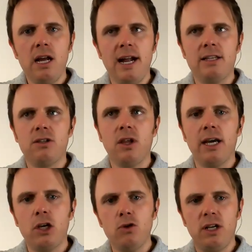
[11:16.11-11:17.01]
it's
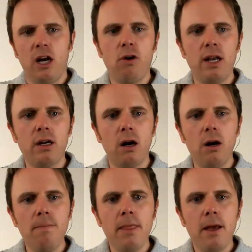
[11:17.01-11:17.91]
like using a credit
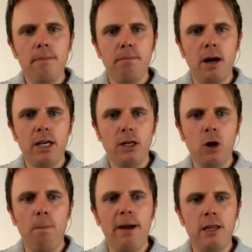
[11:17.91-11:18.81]
card, but you
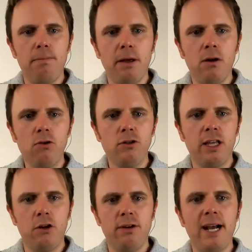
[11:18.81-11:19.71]
don't pay the bill. So
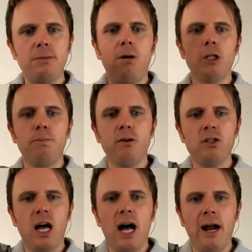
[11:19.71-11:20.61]
then your next month's bill
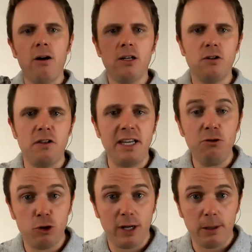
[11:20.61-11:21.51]
is higher because of the
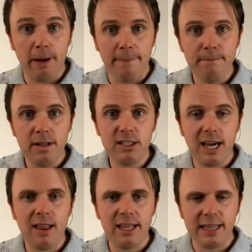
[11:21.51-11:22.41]
interest you have to pay. It's
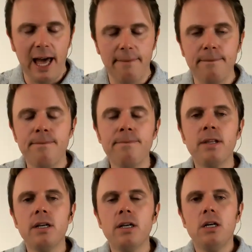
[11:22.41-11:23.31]
kind of like that.
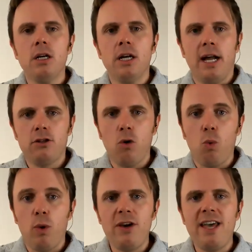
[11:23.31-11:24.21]
And so
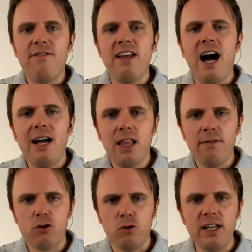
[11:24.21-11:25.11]
when you have a high
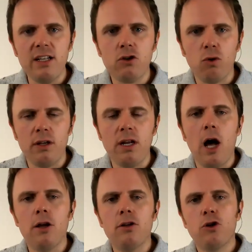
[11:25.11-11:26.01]
levels of insulin,
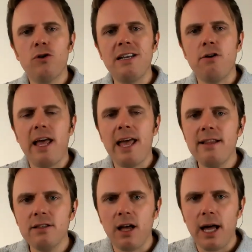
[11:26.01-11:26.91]
certain
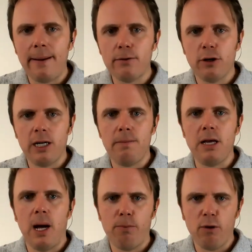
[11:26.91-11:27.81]
enzymes are going to be
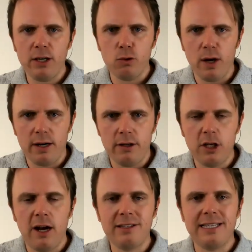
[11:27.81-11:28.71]
upregulated.
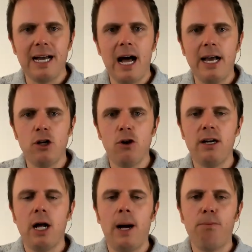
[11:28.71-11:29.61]
So as a guy, you're
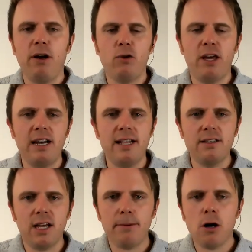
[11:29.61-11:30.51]
going to upregulate an
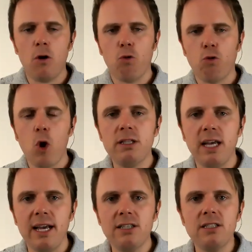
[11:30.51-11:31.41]
enzyme called
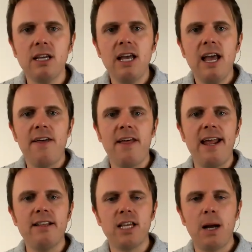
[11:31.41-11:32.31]
aromatase. And that
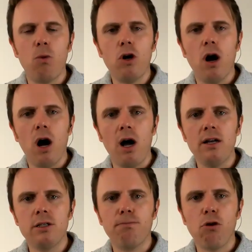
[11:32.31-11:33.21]
enzyme will
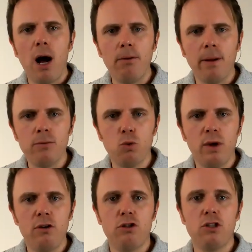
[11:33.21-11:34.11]
cause problems
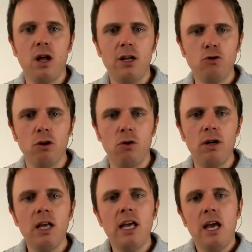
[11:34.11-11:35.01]
with your
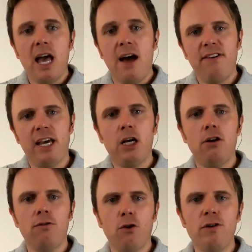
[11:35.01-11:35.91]
testosterone, having it
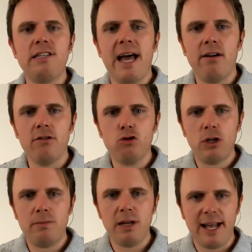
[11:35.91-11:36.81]
convert
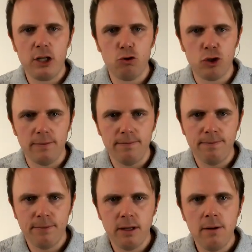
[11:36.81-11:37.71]
downstream to estrogen.
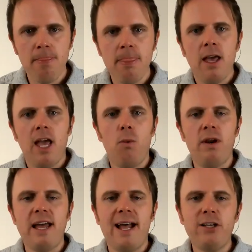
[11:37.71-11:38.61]
And
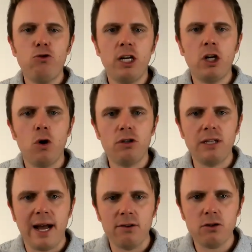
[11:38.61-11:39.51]
when estrogen goes
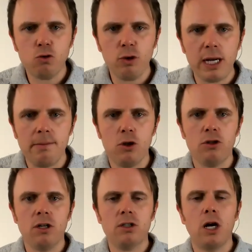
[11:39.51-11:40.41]
downstream, you
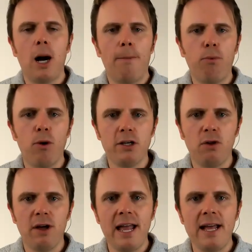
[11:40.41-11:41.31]
start to
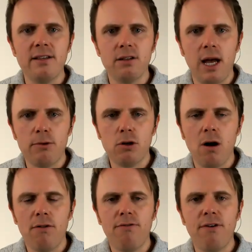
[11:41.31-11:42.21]
upregulate enzymes
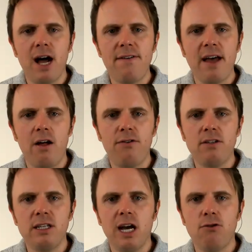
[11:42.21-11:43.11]
called five alpha
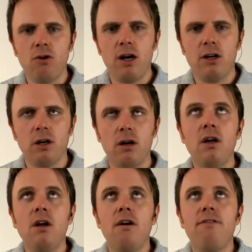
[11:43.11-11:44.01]
dihydrox, uh,
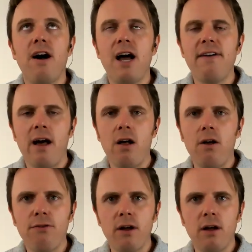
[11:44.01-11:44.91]
five
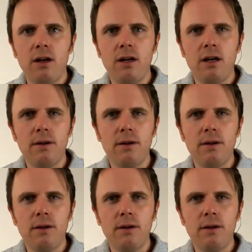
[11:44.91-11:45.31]
alpha,